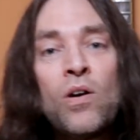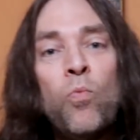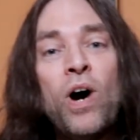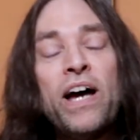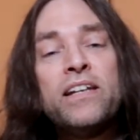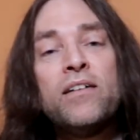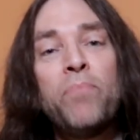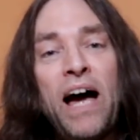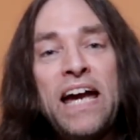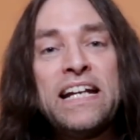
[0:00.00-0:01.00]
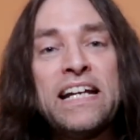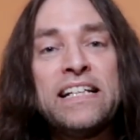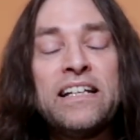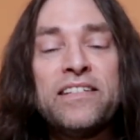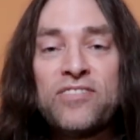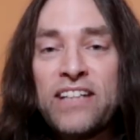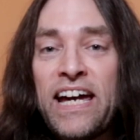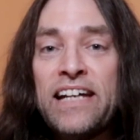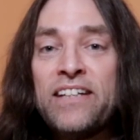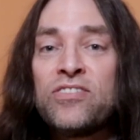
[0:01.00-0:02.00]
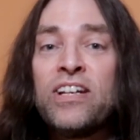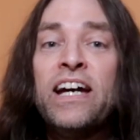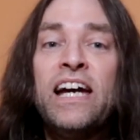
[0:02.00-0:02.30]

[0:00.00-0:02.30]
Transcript: What Biden says